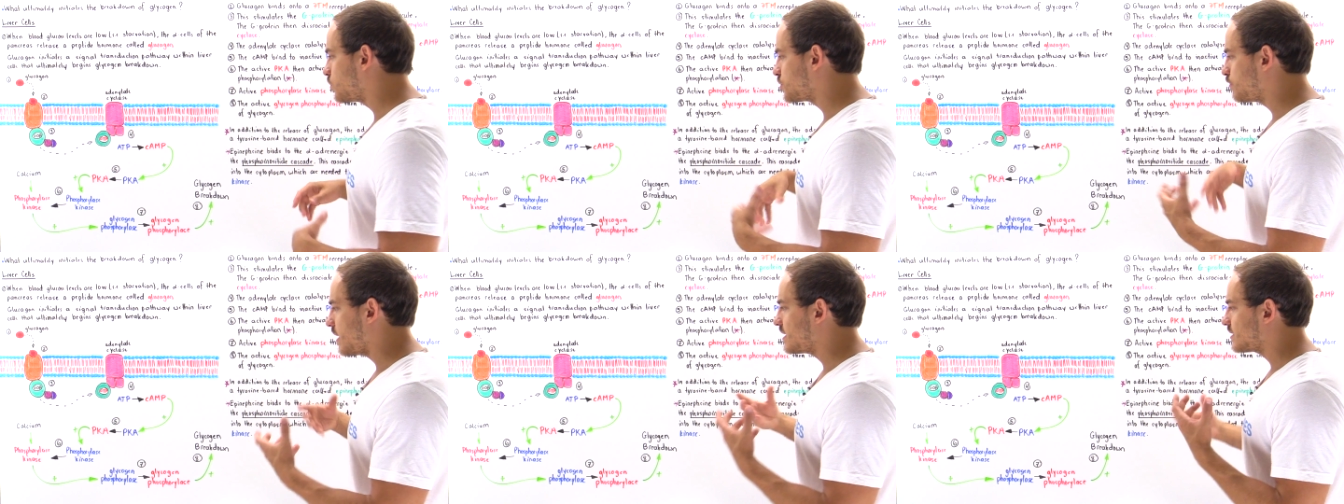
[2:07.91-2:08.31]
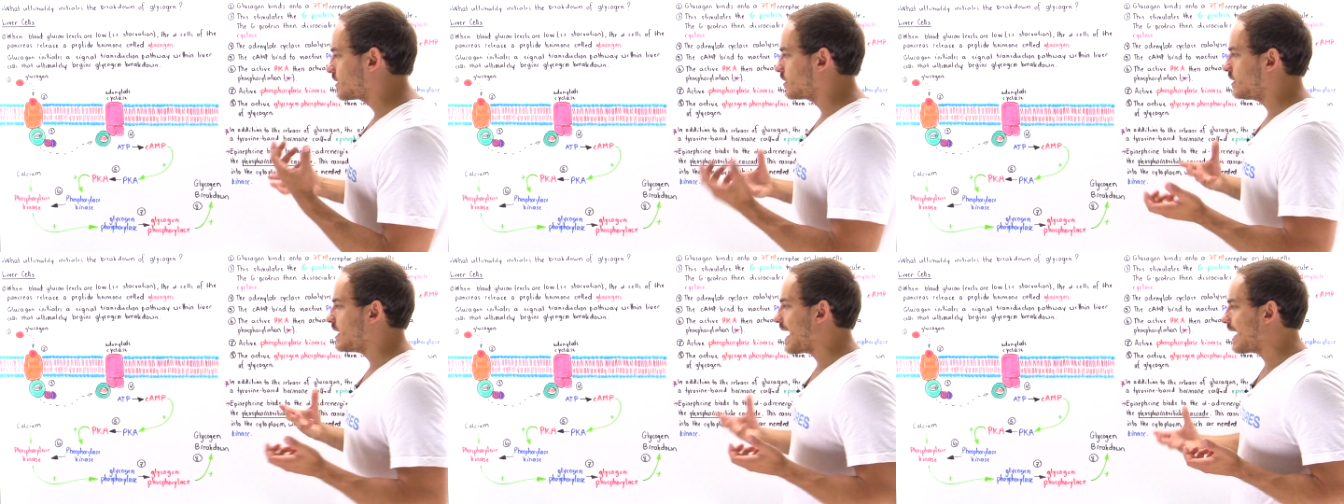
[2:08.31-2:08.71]
which
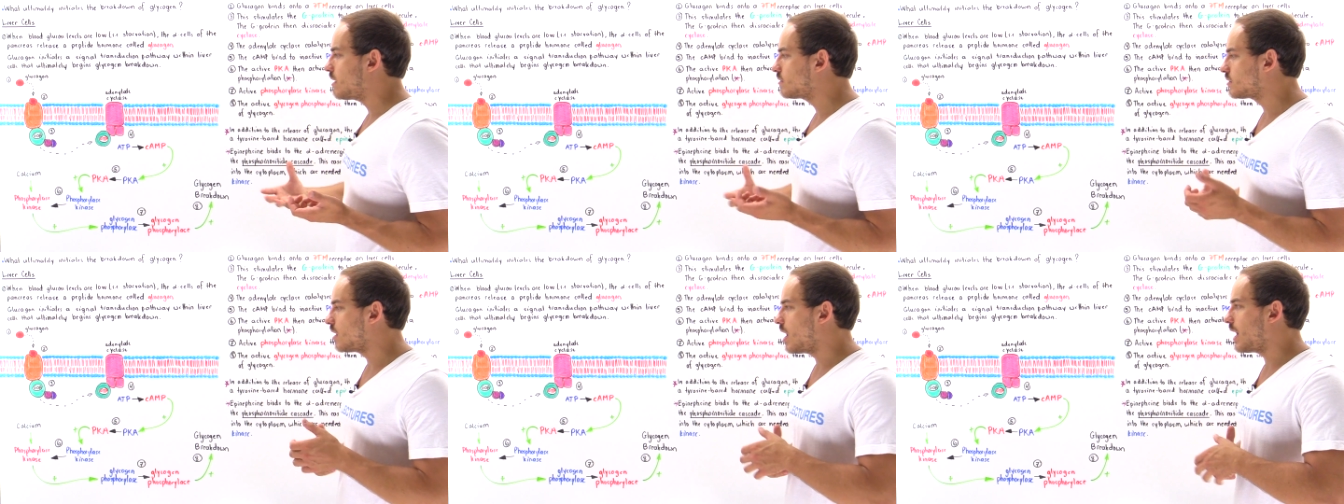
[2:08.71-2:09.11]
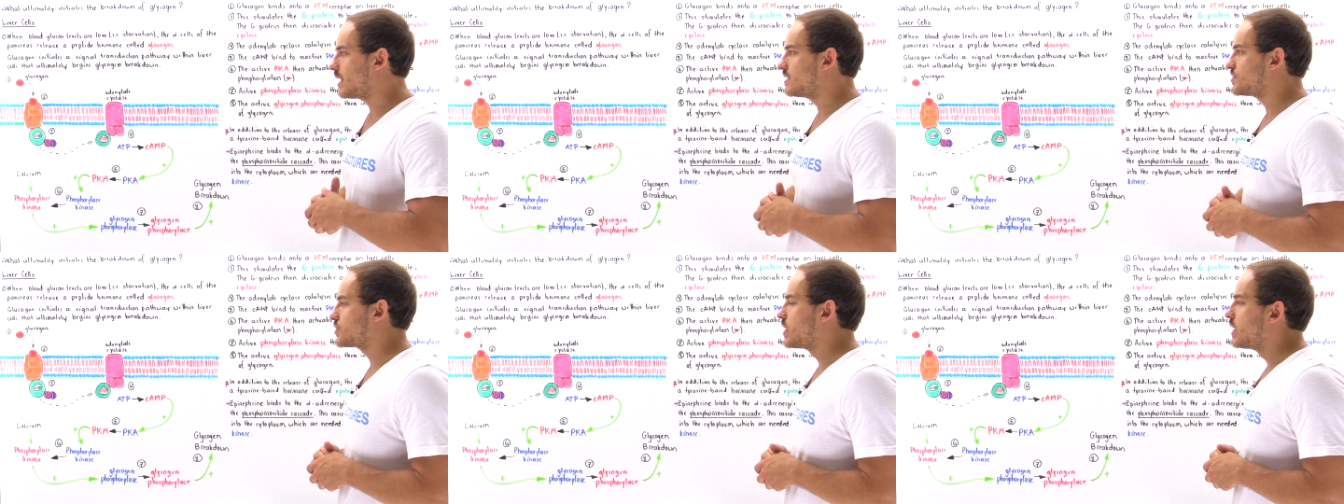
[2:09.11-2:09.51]
basically
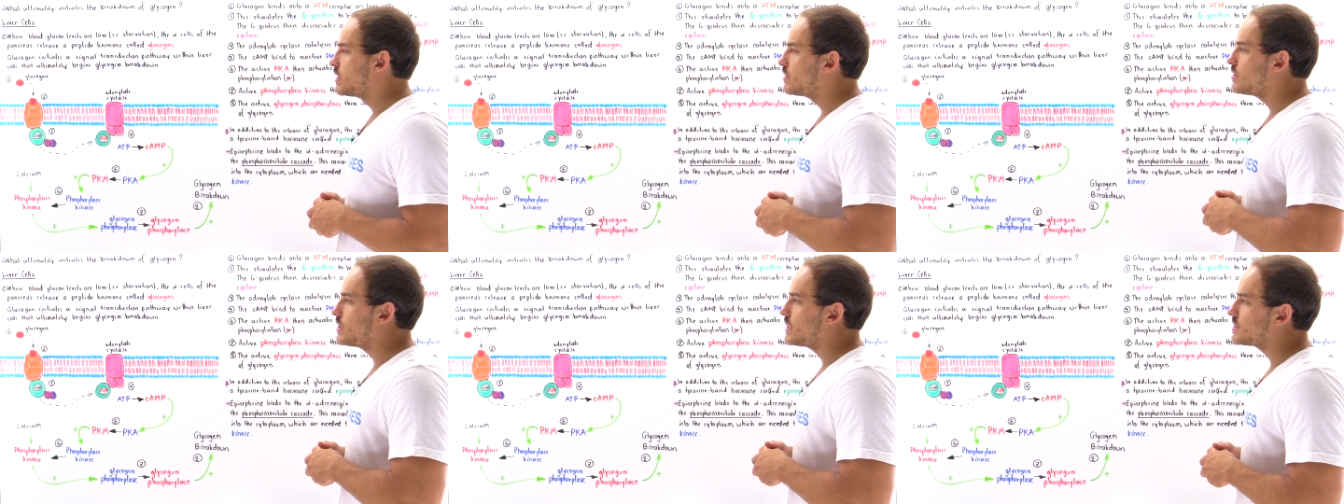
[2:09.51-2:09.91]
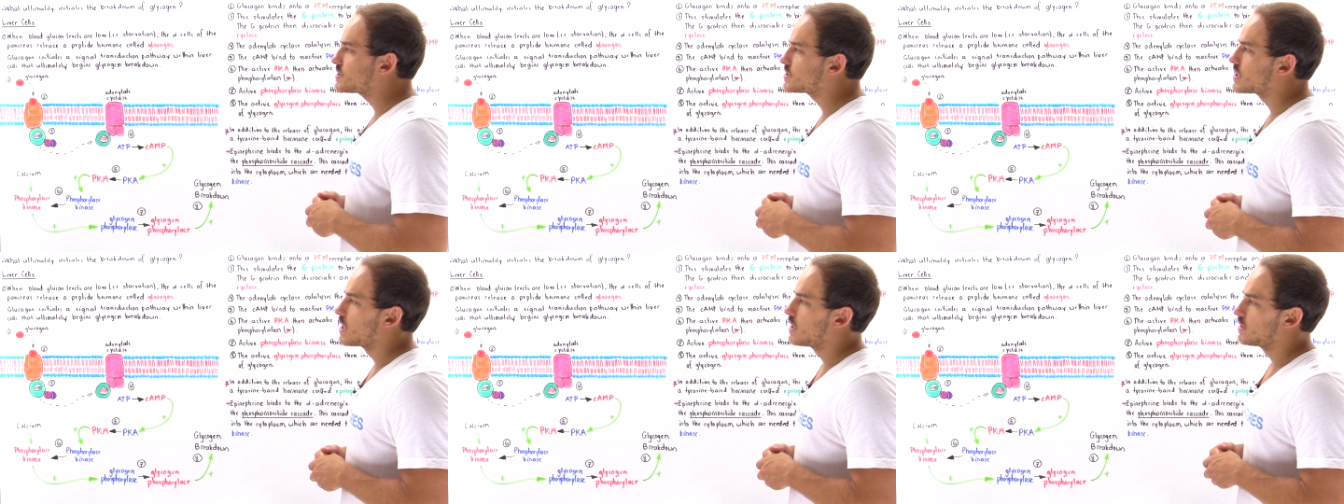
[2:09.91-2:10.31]
outlines
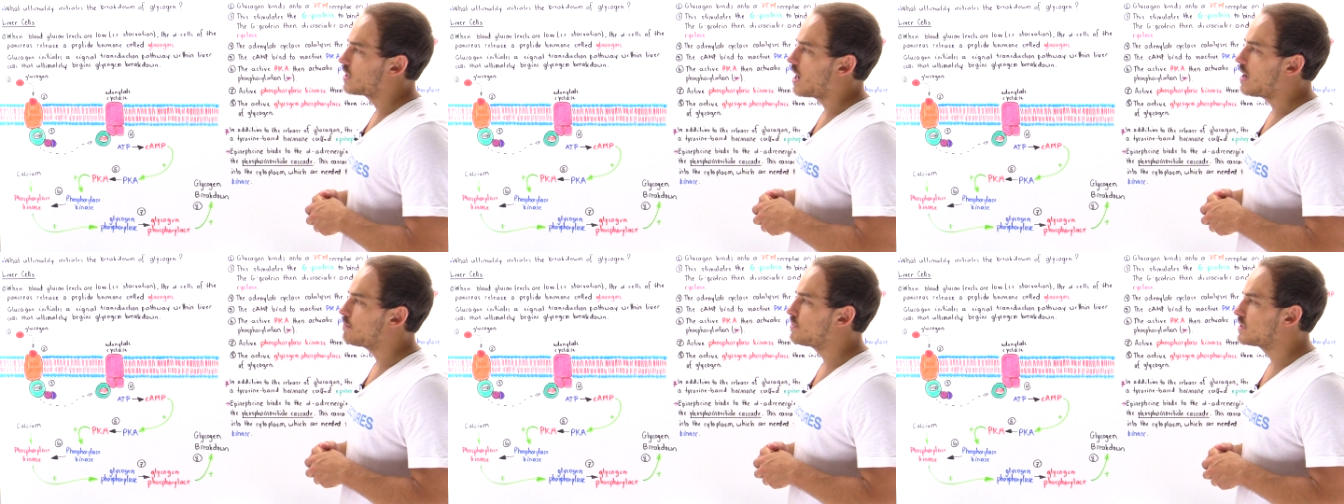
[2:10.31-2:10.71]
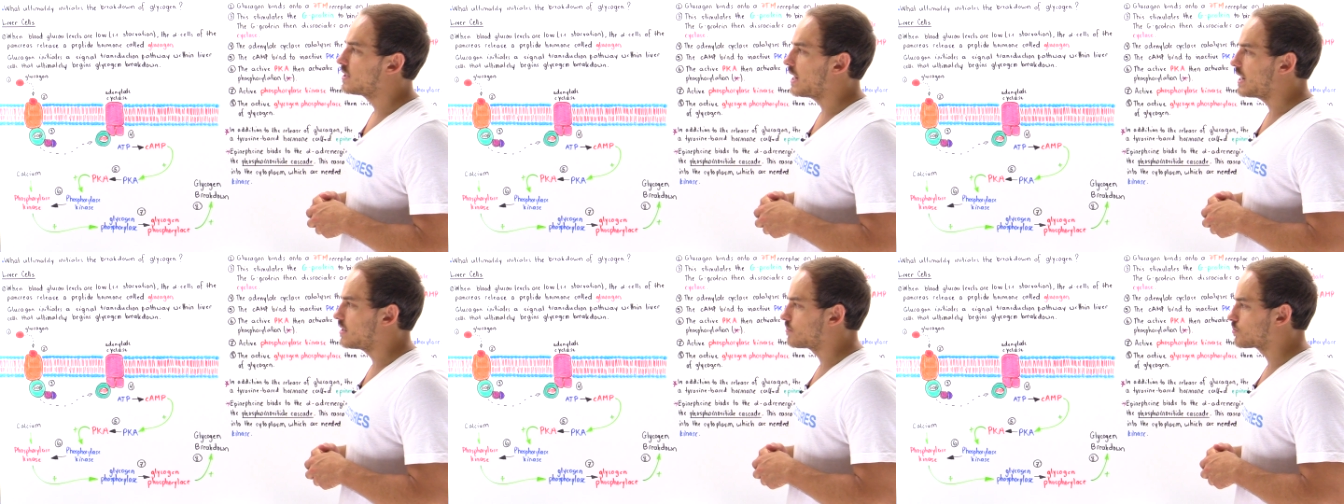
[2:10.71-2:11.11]
this
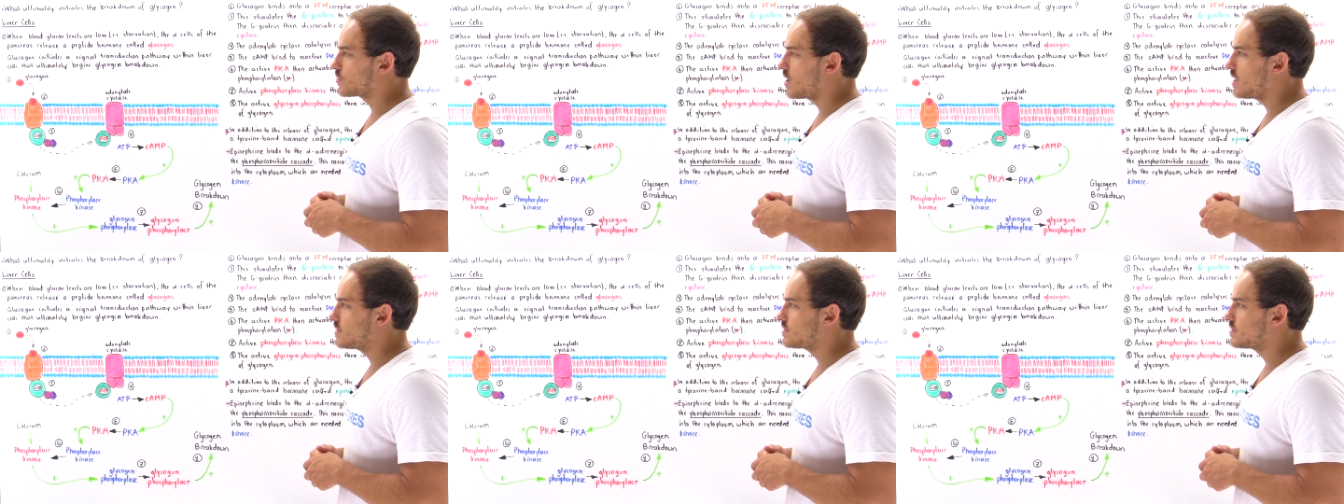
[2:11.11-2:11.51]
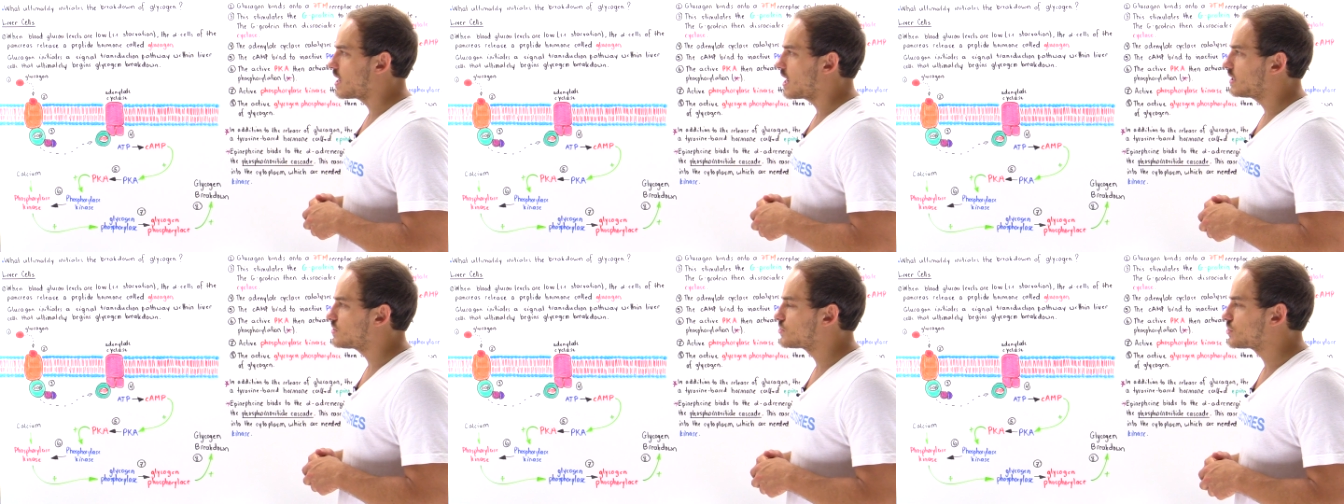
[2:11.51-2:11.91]
complicated
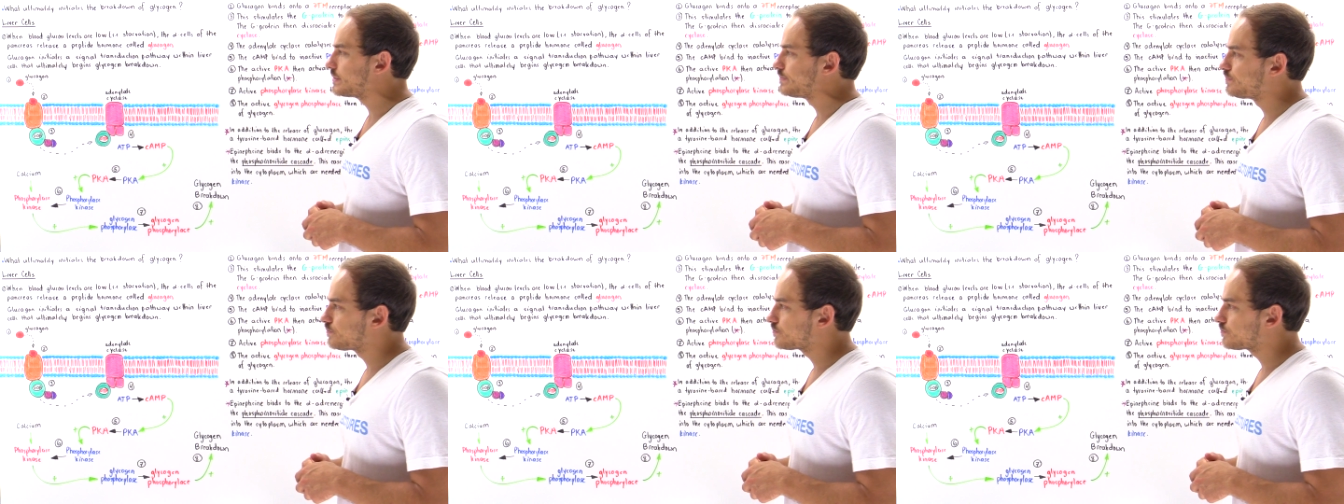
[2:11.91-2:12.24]
process.